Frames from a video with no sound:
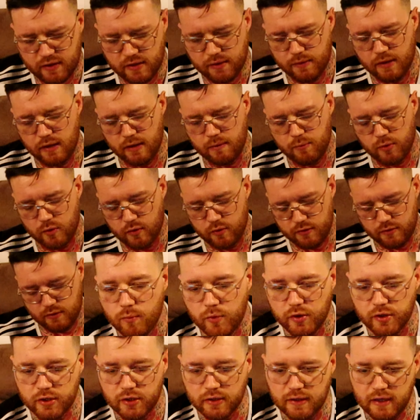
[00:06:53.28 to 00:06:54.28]
anyway, but
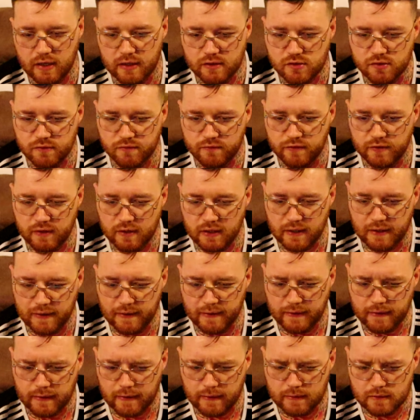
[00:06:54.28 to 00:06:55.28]
you can get some for
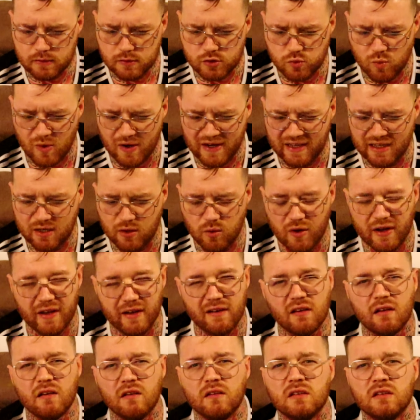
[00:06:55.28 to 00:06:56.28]
like 20 quid